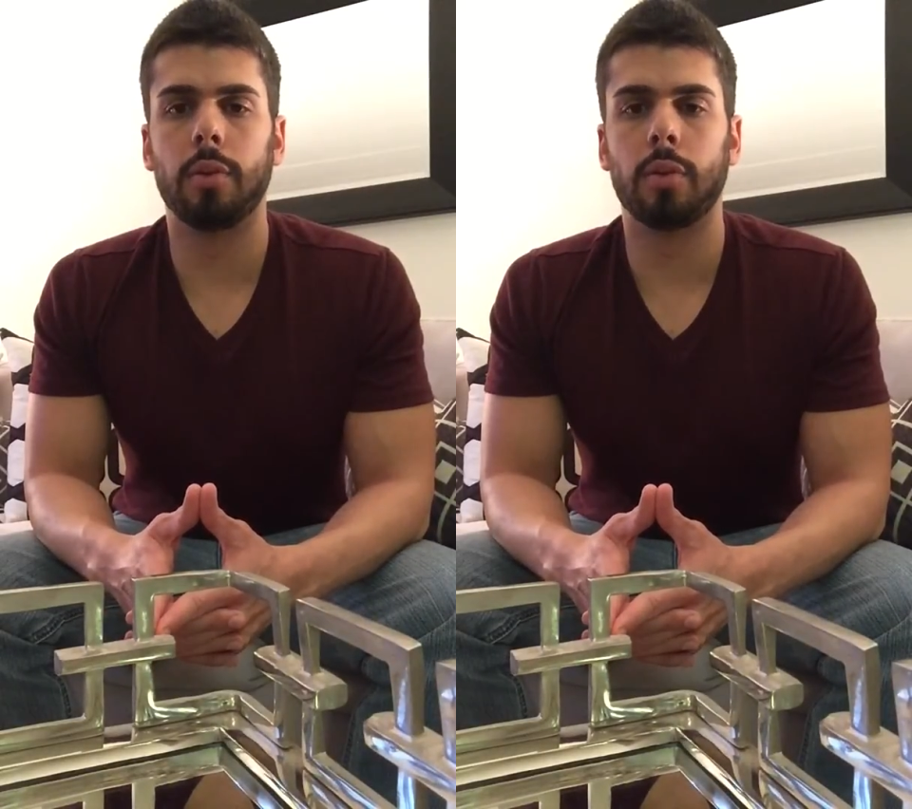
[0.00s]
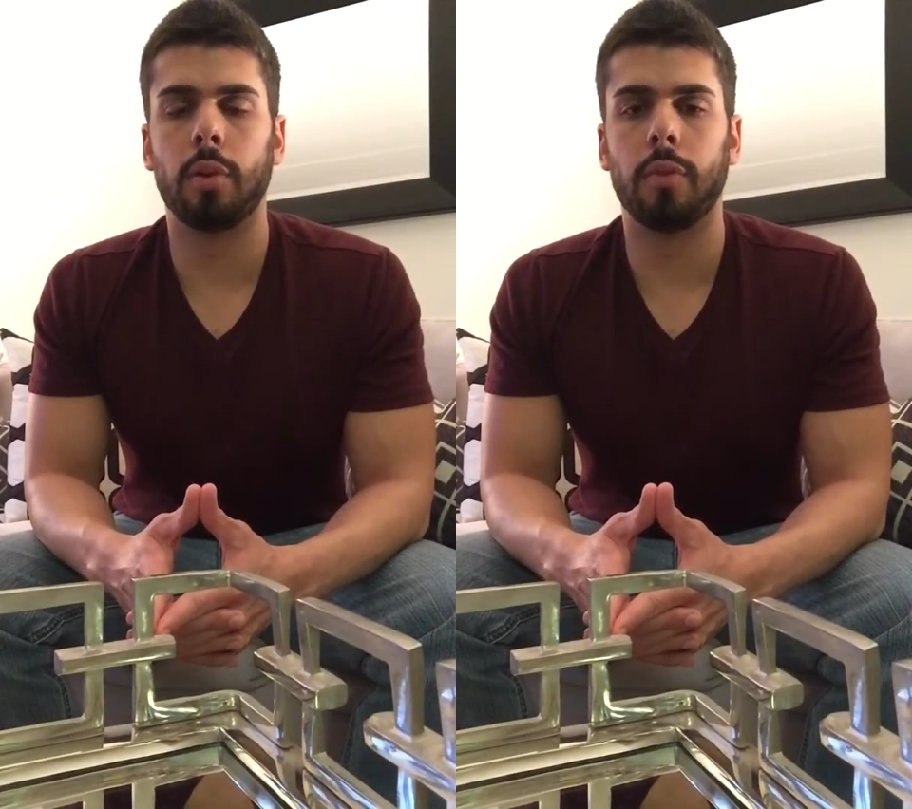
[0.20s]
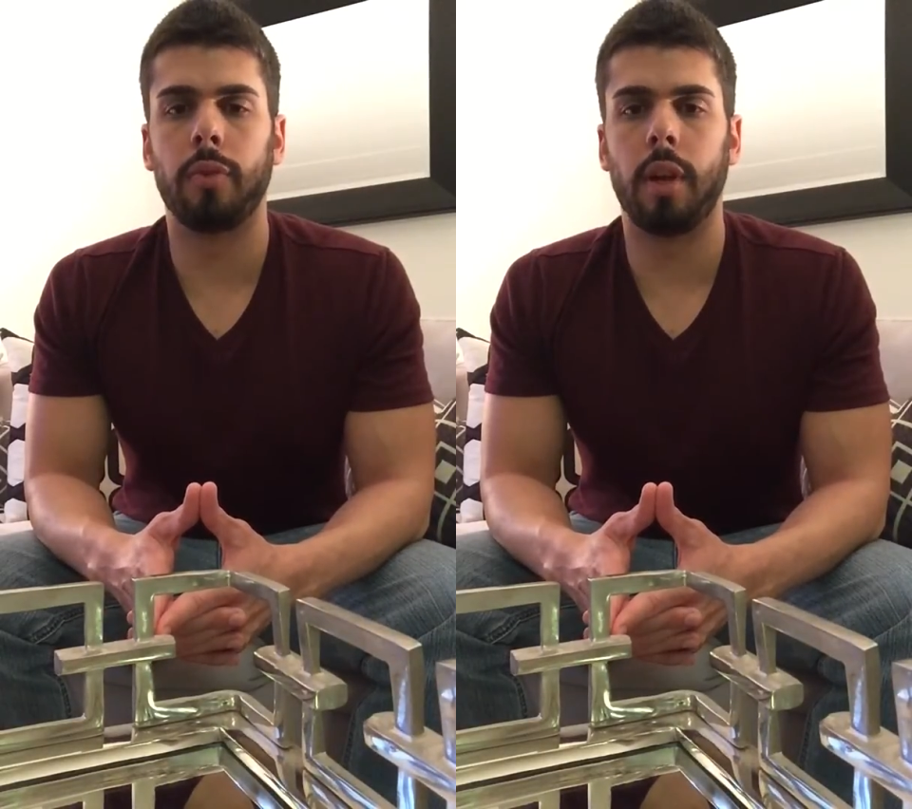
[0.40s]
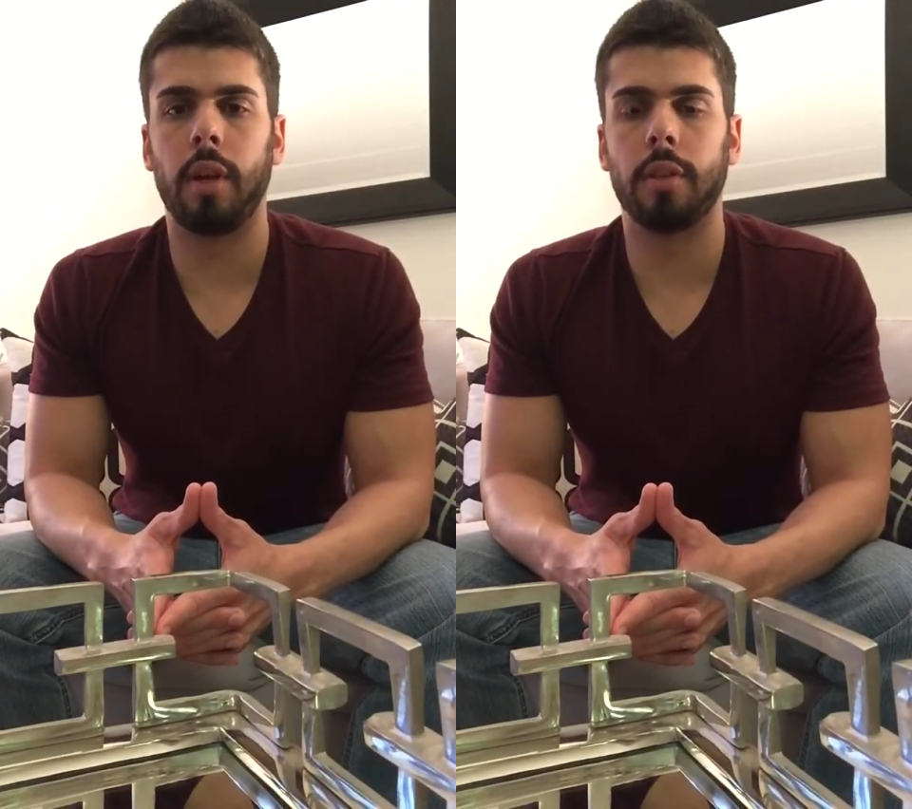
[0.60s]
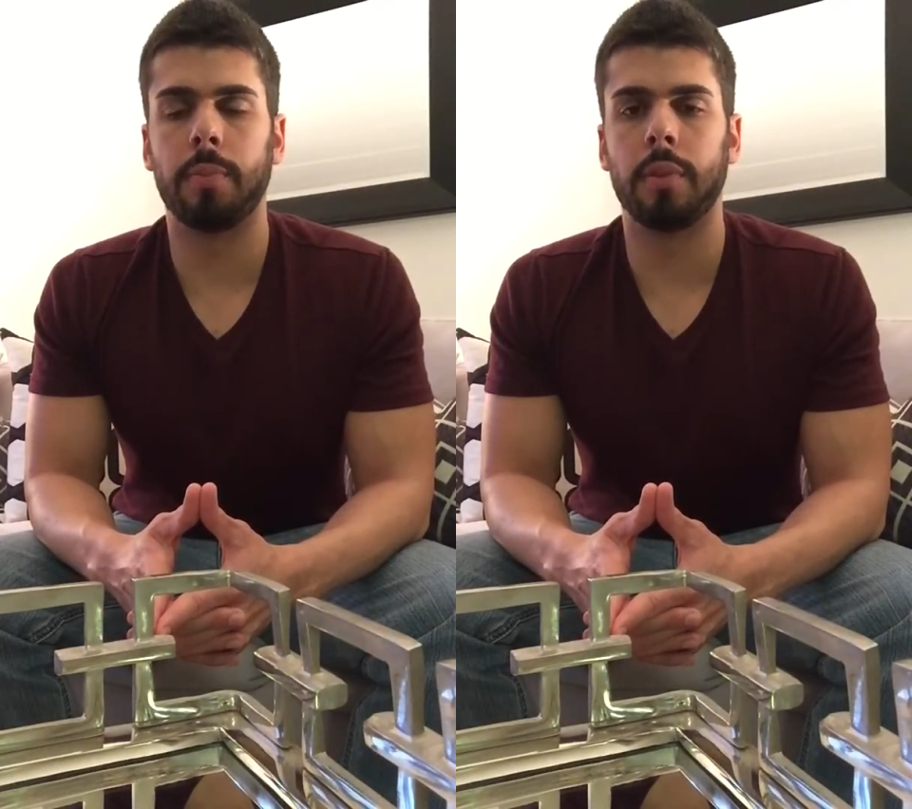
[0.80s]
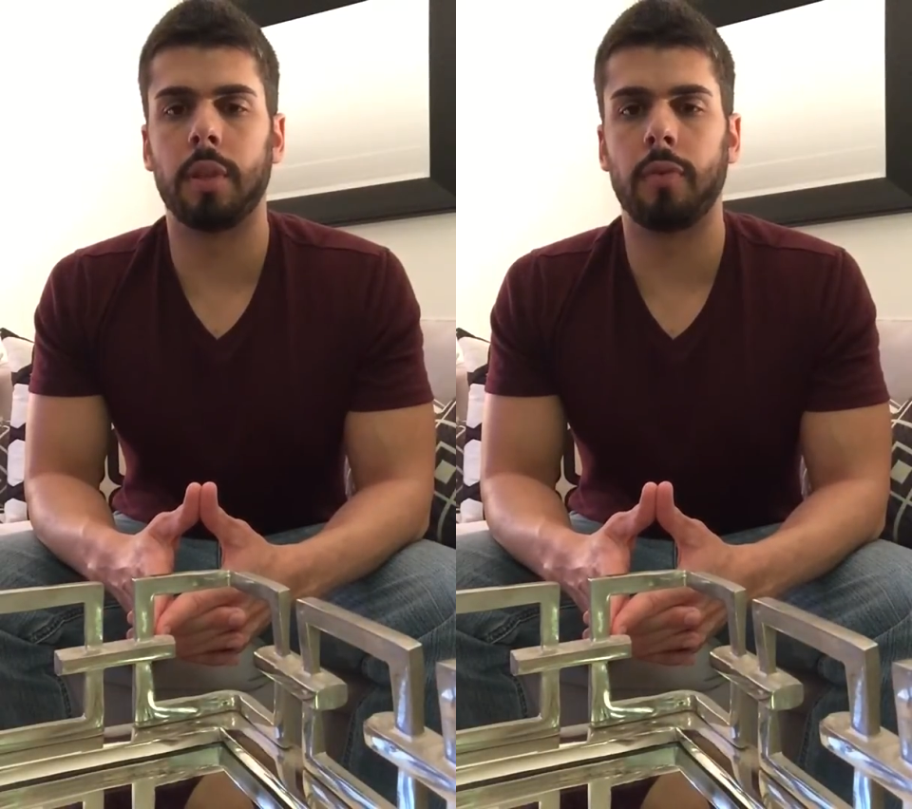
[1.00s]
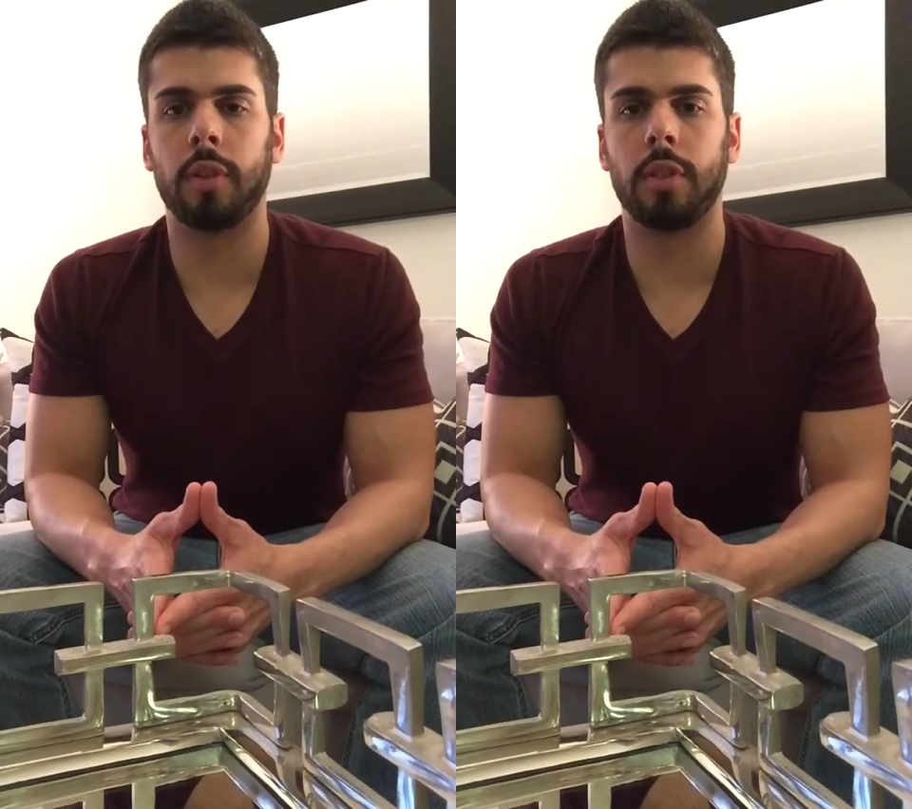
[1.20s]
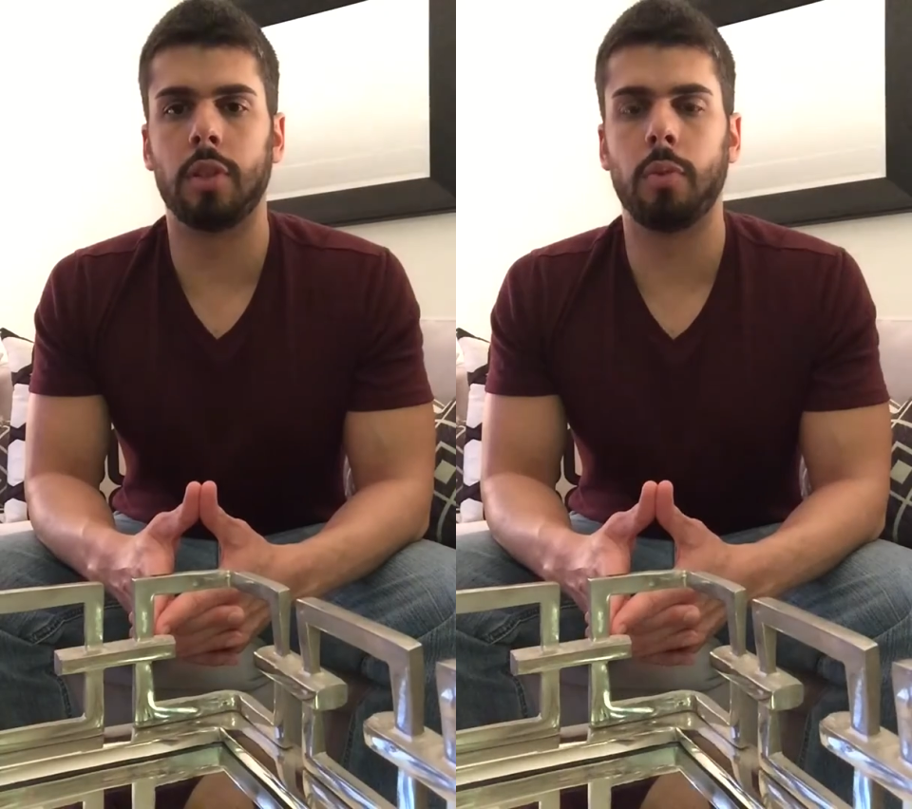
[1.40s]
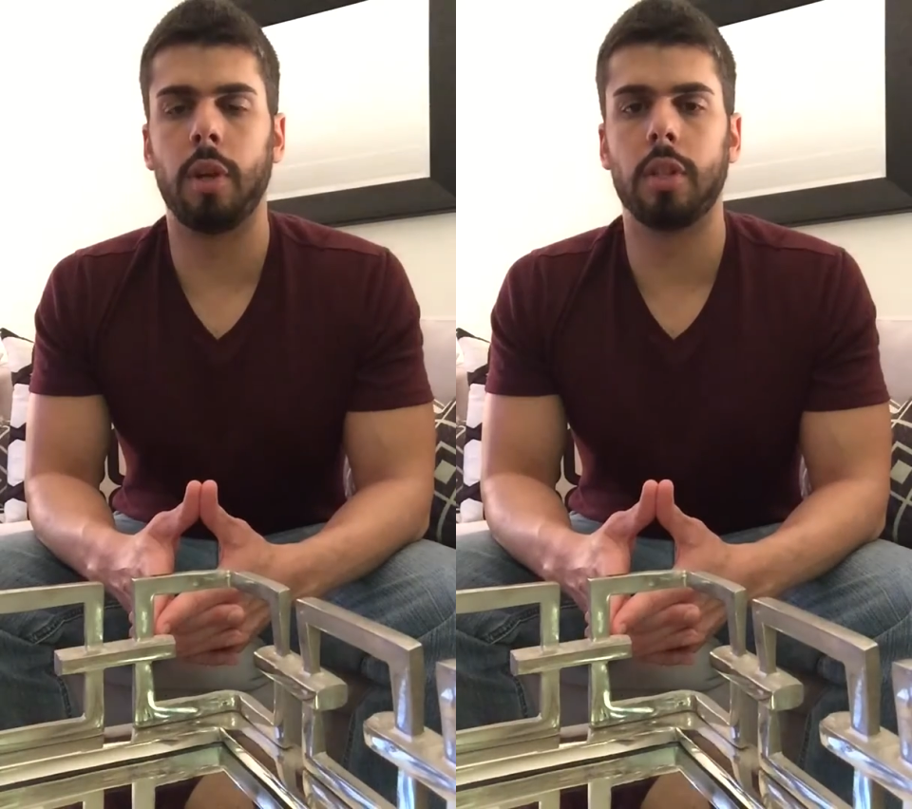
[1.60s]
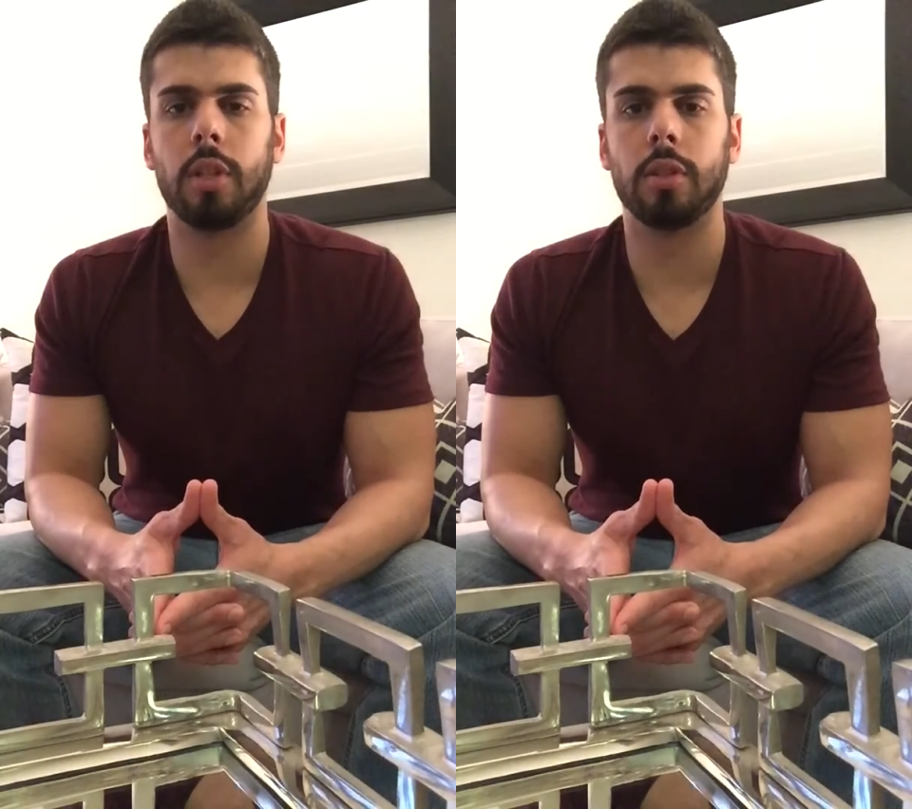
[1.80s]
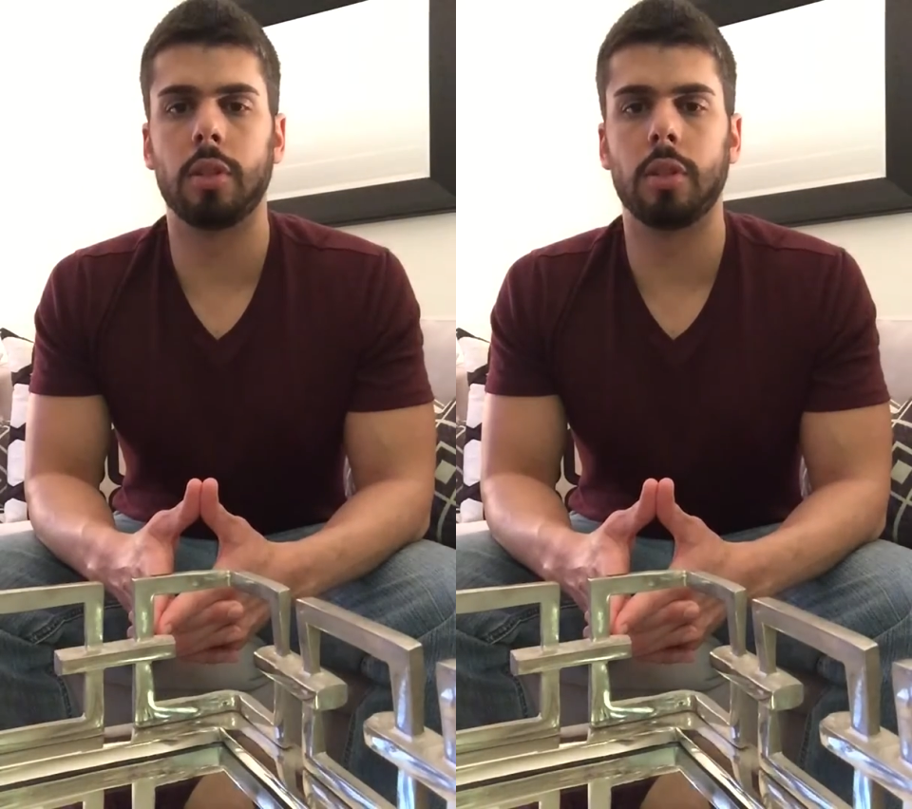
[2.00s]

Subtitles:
sort of a specific situation.